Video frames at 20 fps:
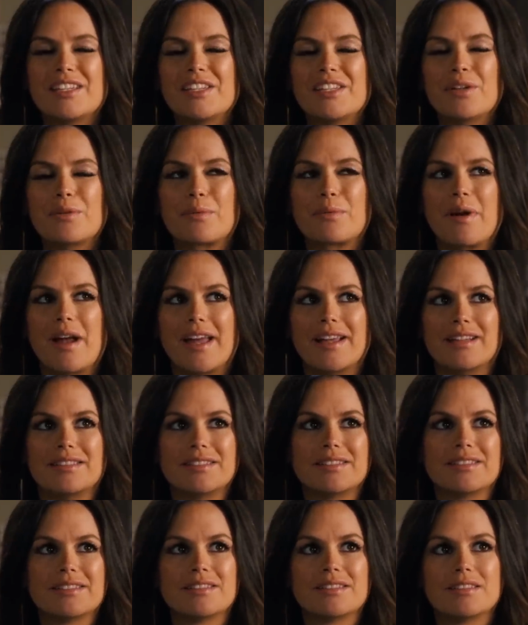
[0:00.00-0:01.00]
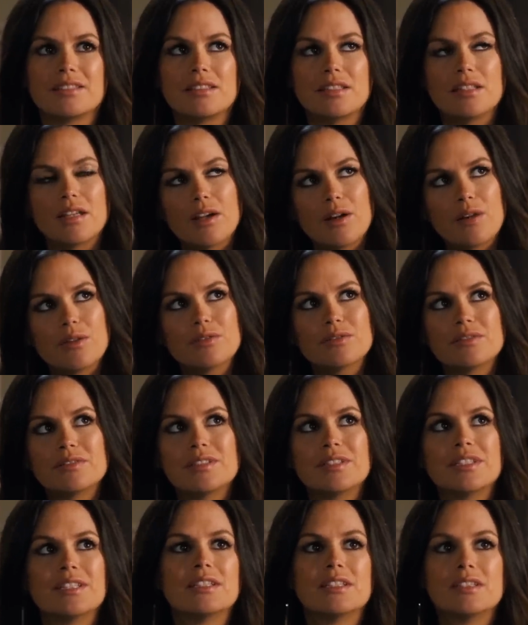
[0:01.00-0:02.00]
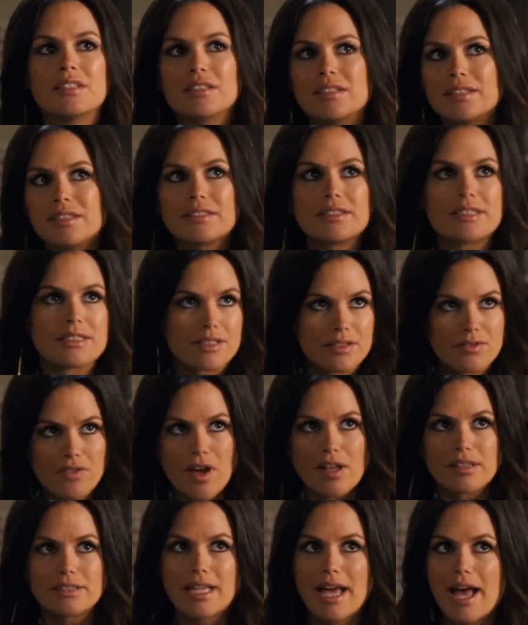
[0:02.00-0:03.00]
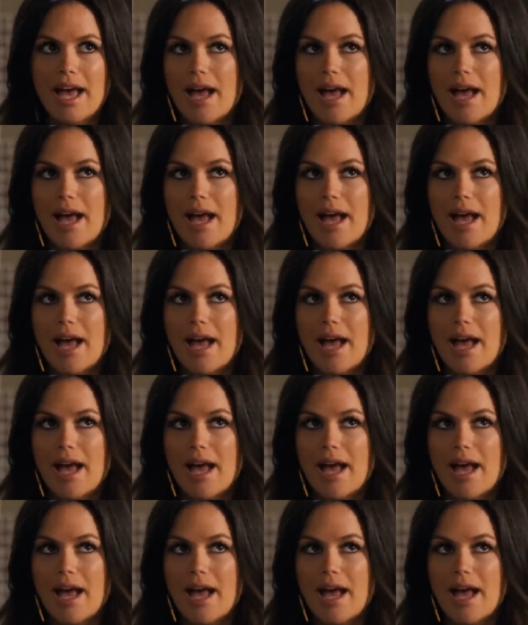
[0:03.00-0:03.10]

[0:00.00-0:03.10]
You're right. You know, this is Lavon's